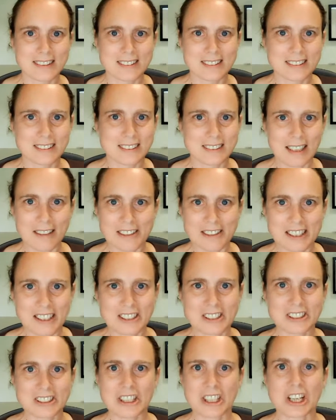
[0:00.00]
7
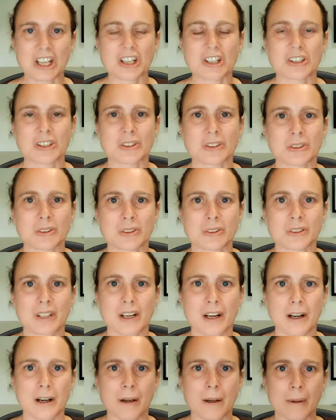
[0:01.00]
years ago,
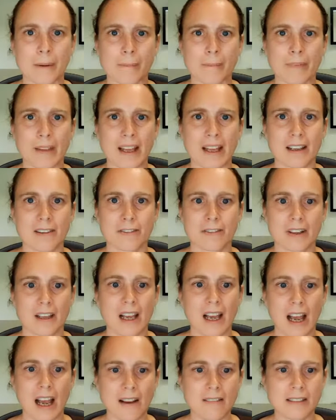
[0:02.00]
if
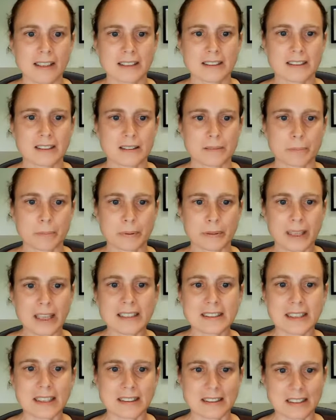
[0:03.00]
I went to
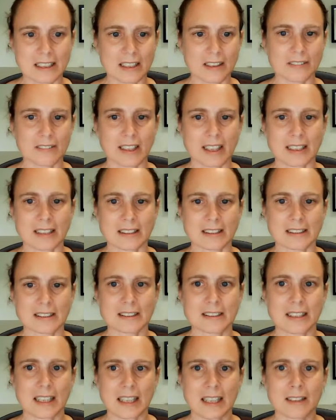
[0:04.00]
playtesting
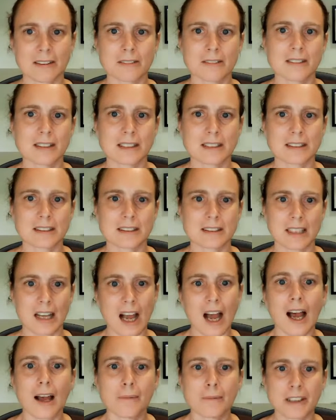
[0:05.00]
events, it was
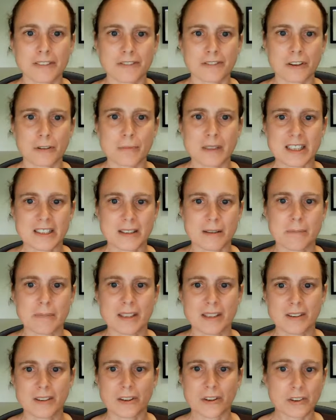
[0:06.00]
common for me to
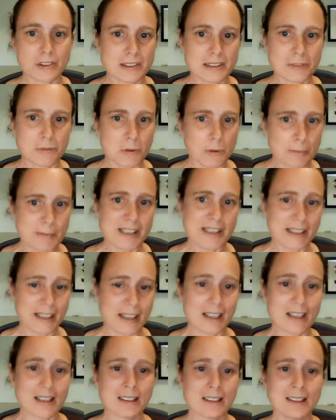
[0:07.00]
be the only woman
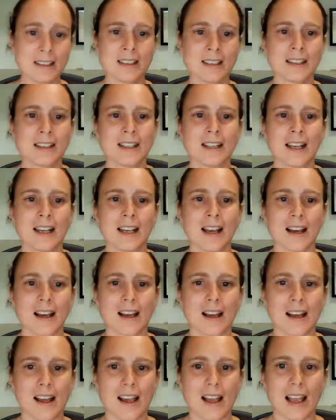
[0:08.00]
there.
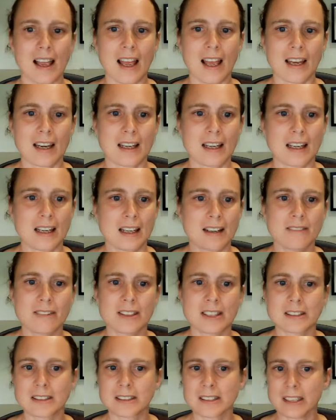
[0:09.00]
And
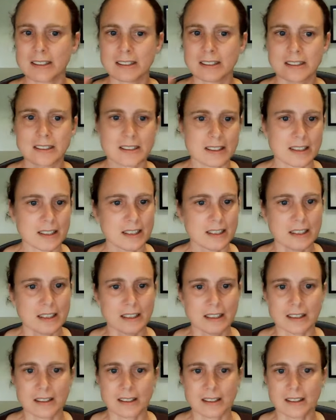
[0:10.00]
even just
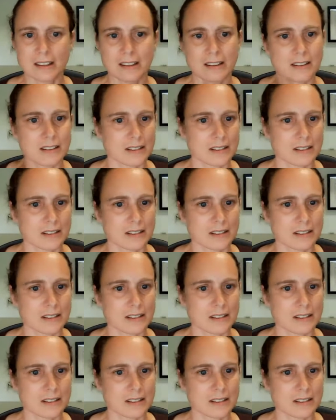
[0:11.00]
in